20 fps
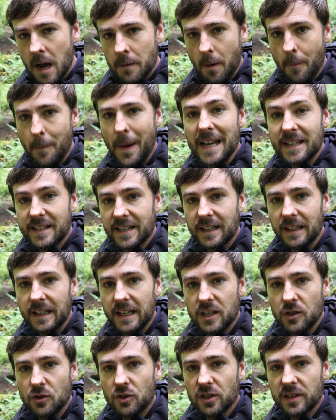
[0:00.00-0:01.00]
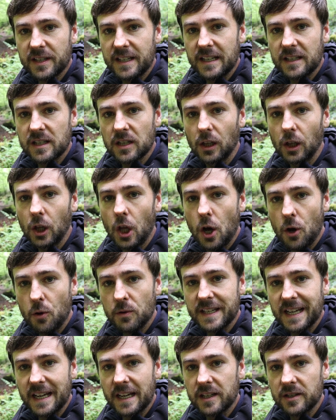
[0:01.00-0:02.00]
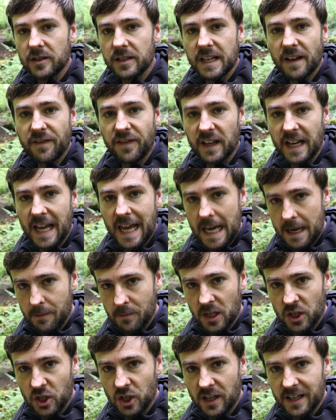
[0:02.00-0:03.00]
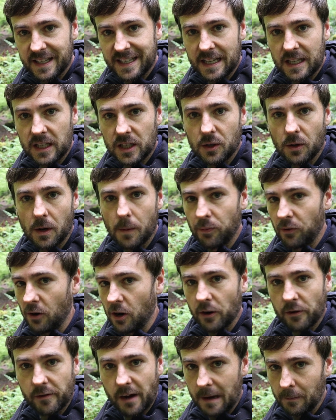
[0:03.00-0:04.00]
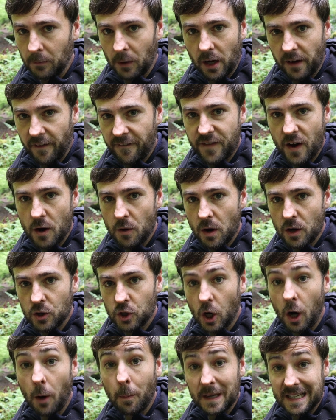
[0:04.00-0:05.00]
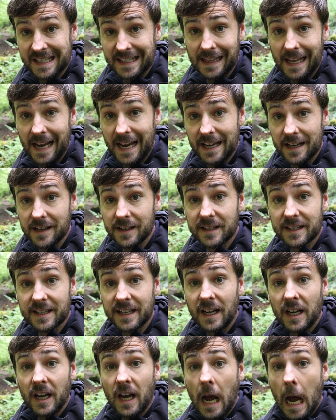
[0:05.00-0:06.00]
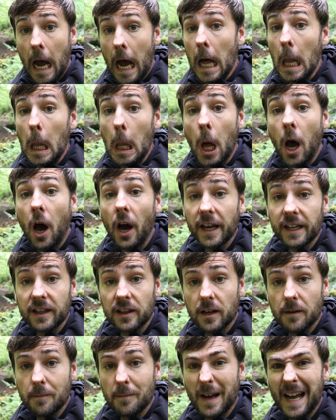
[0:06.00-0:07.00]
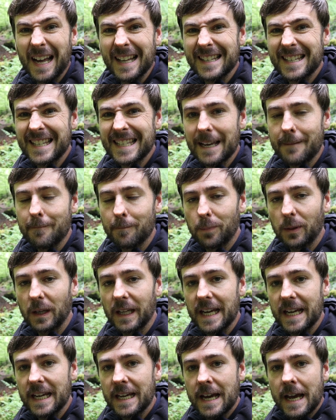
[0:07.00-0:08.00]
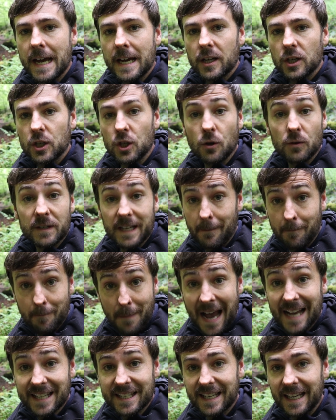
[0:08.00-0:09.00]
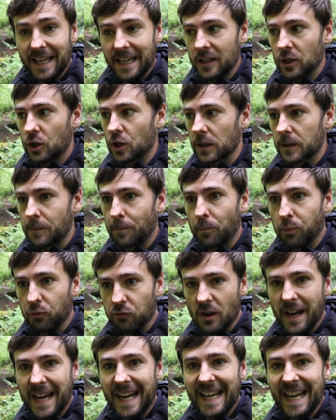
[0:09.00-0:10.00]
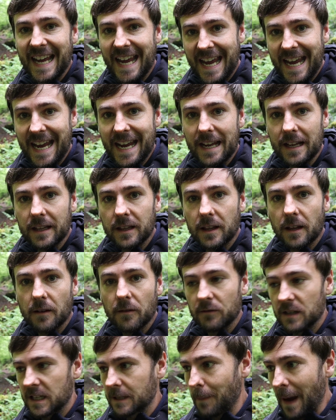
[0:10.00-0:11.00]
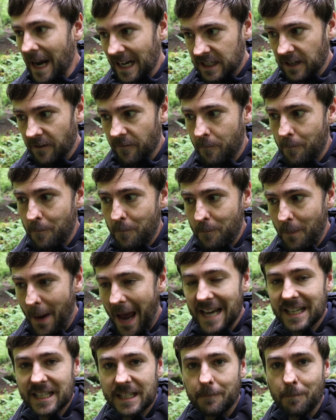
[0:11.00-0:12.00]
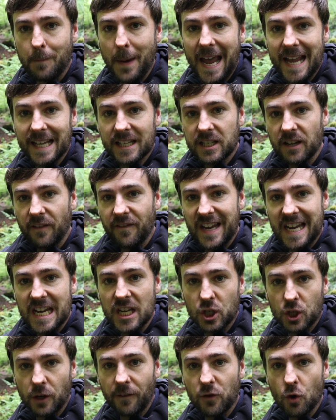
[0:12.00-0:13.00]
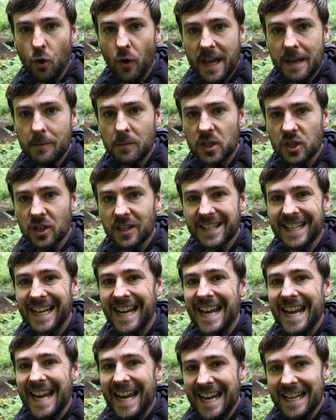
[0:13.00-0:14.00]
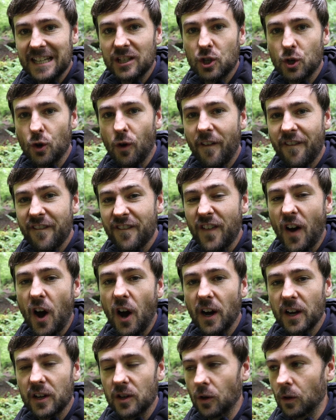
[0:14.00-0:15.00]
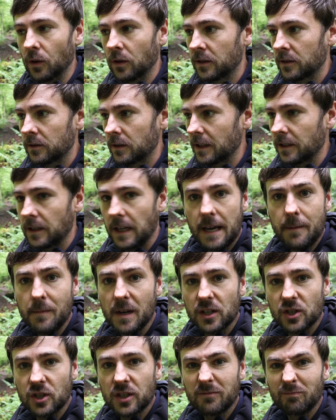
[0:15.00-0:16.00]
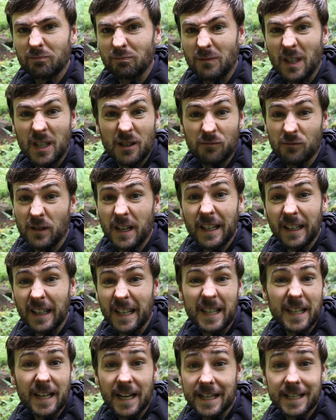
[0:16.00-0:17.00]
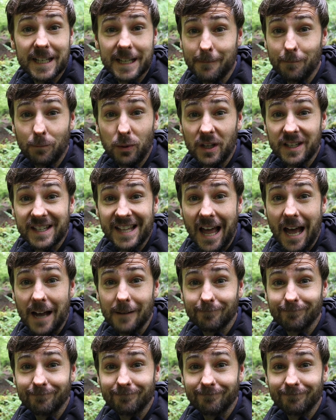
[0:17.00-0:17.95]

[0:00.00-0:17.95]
but basically you just need to load in your different images into a program like Photoshop as layers, align them, and simply using masking just bring in the respective best bits of each of your images into your final image. It's really as simple as that.